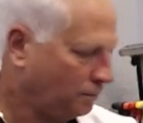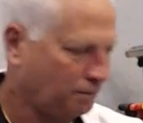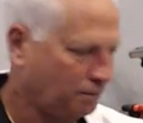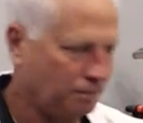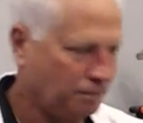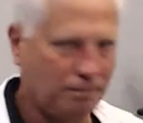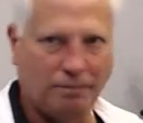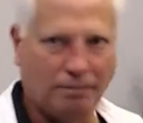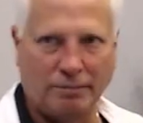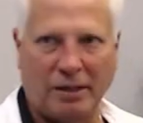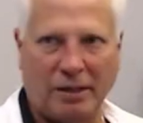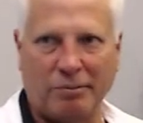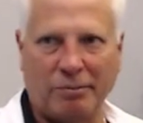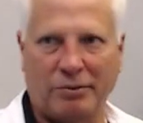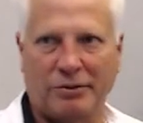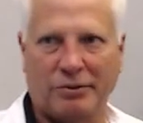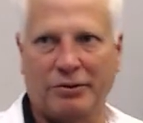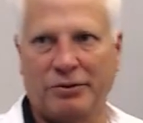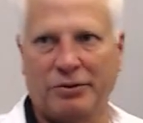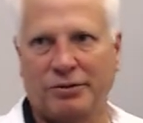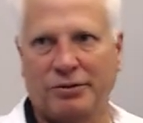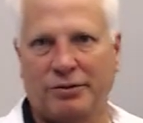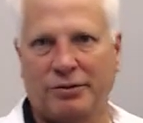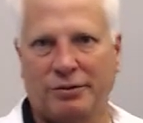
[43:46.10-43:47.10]
My
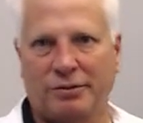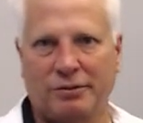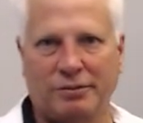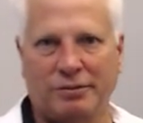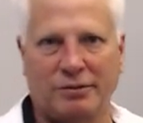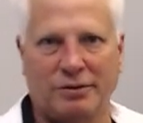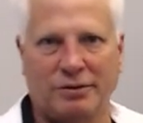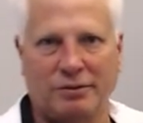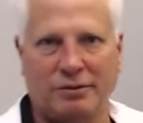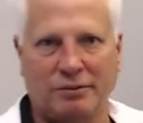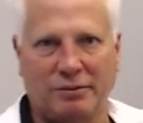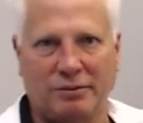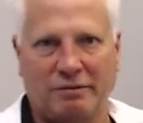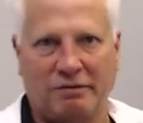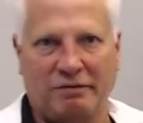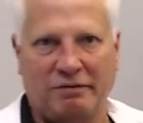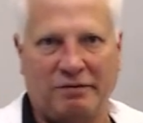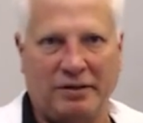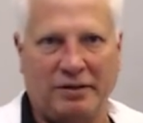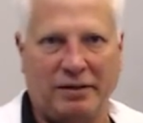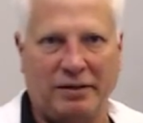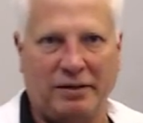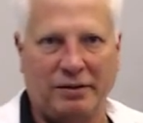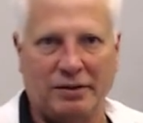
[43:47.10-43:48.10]
producer was doing
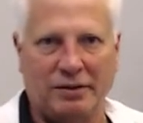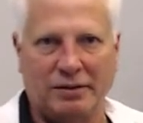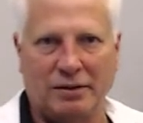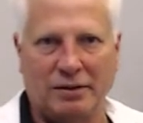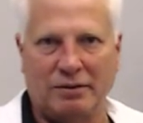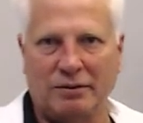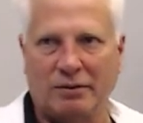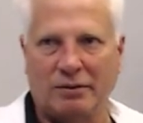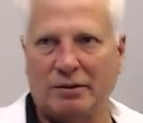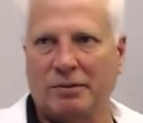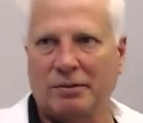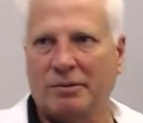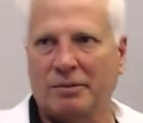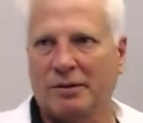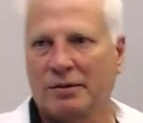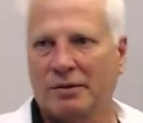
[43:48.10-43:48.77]
flailings. I don't know what that means.